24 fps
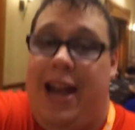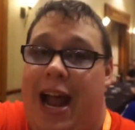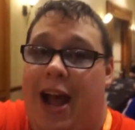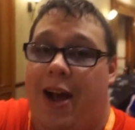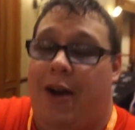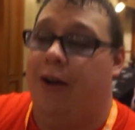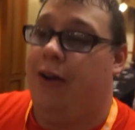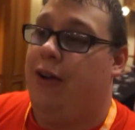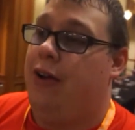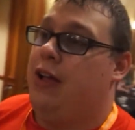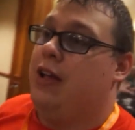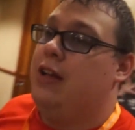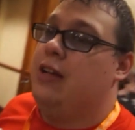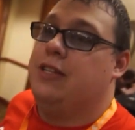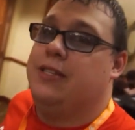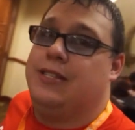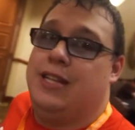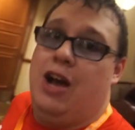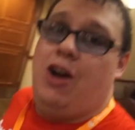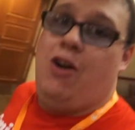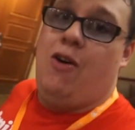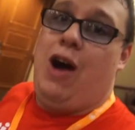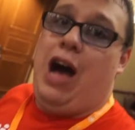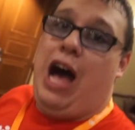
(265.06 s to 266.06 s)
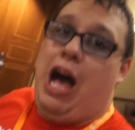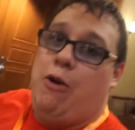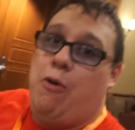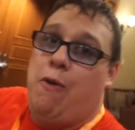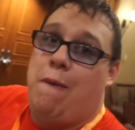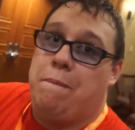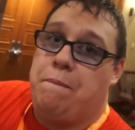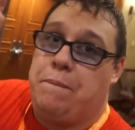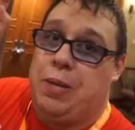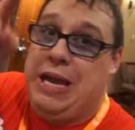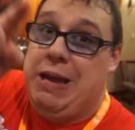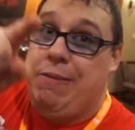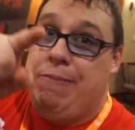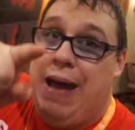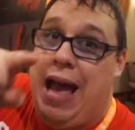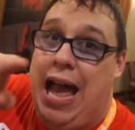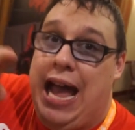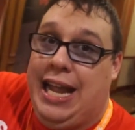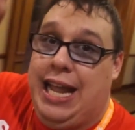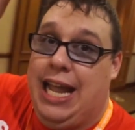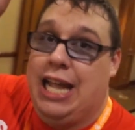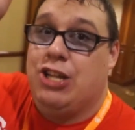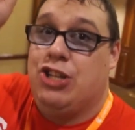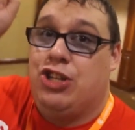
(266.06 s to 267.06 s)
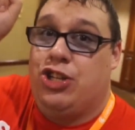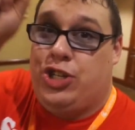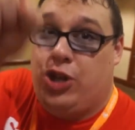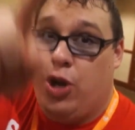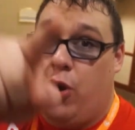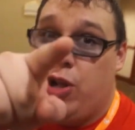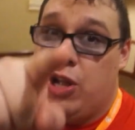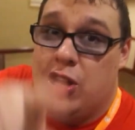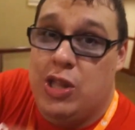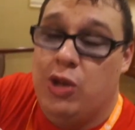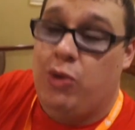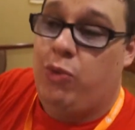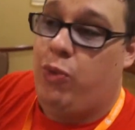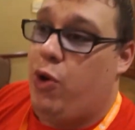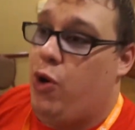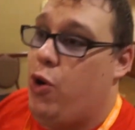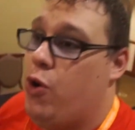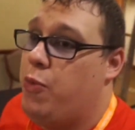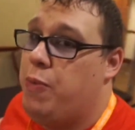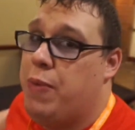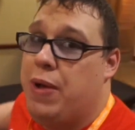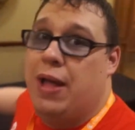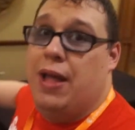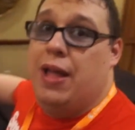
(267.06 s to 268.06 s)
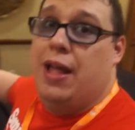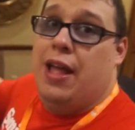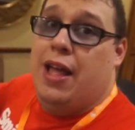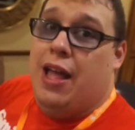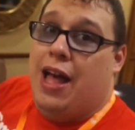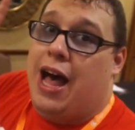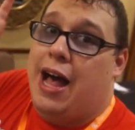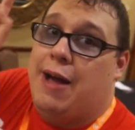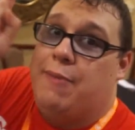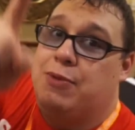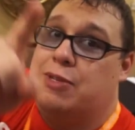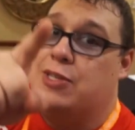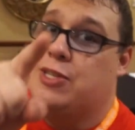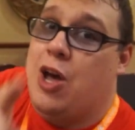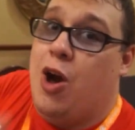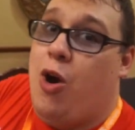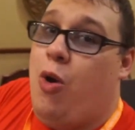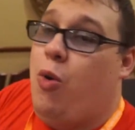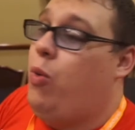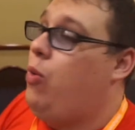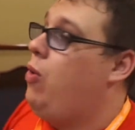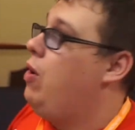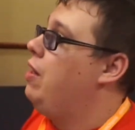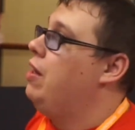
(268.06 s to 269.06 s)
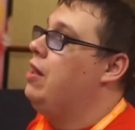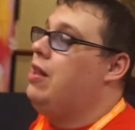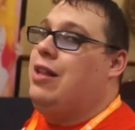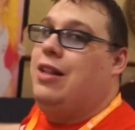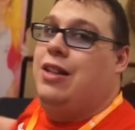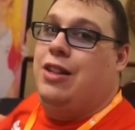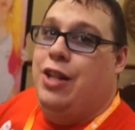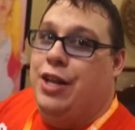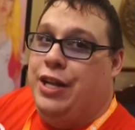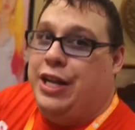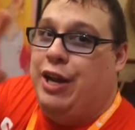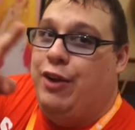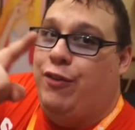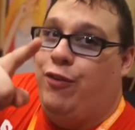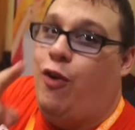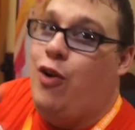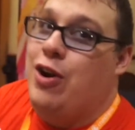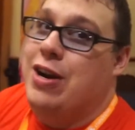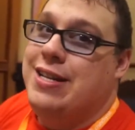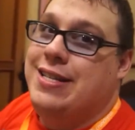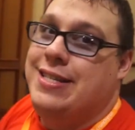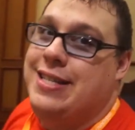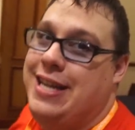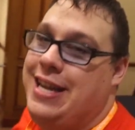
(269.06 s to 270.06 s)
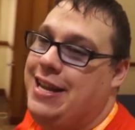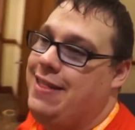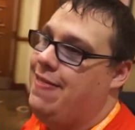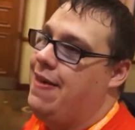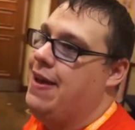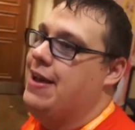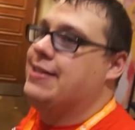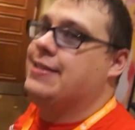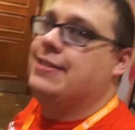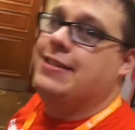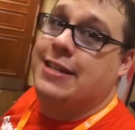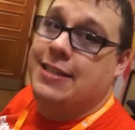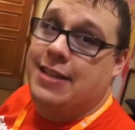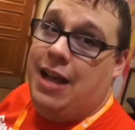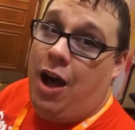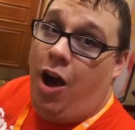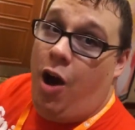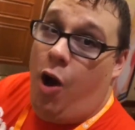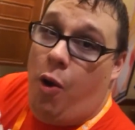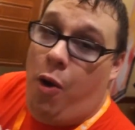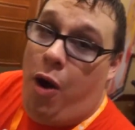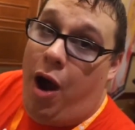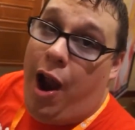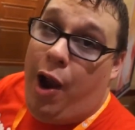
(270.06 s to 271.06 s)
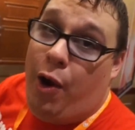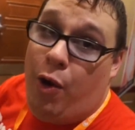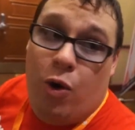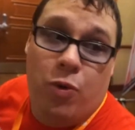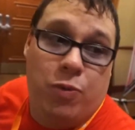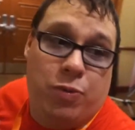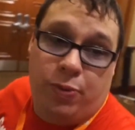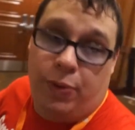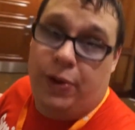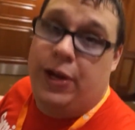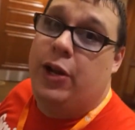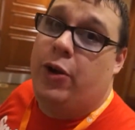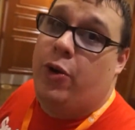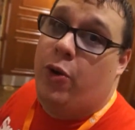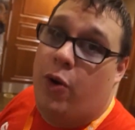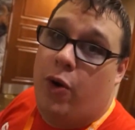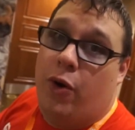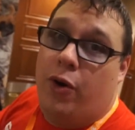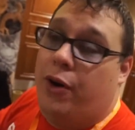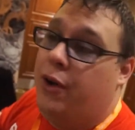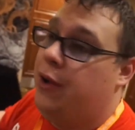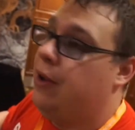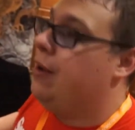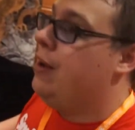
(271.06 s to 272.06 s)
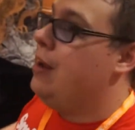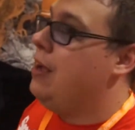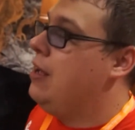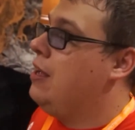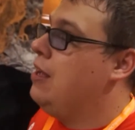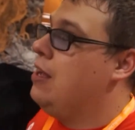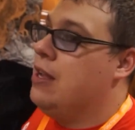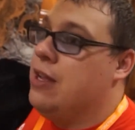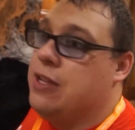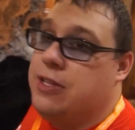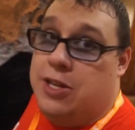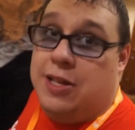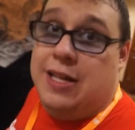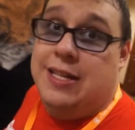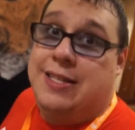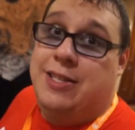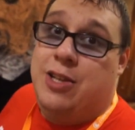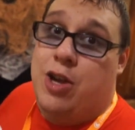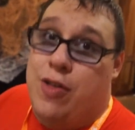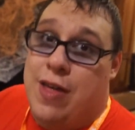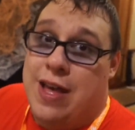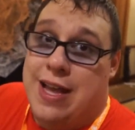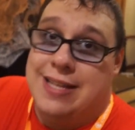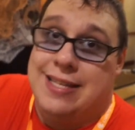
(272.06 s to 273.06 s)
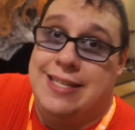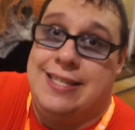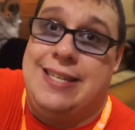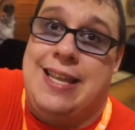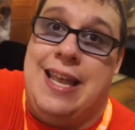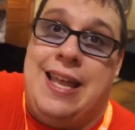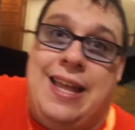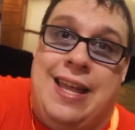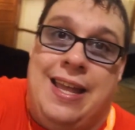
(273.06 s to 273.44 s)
now. So I will be back and show you the room. I'm so looking forward to seeing this because our room's pretty cool. So let's do this.